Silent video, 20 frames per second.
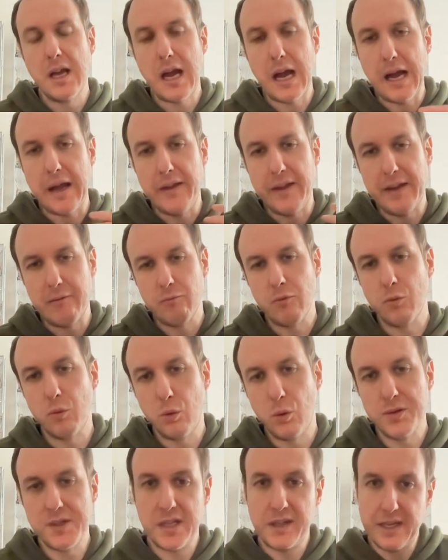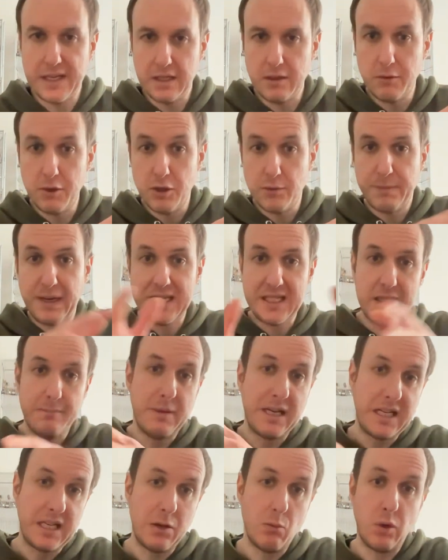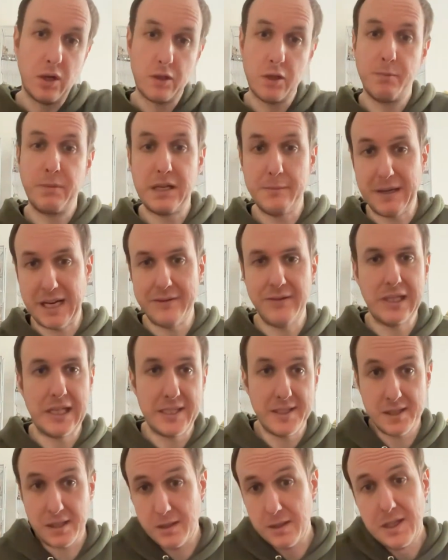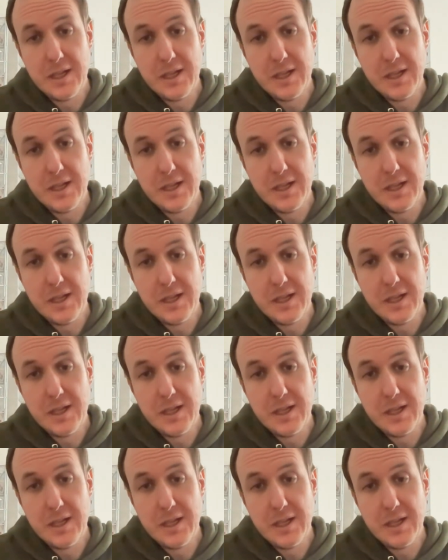and then rewards, and then you just basically make it one complete behavior later.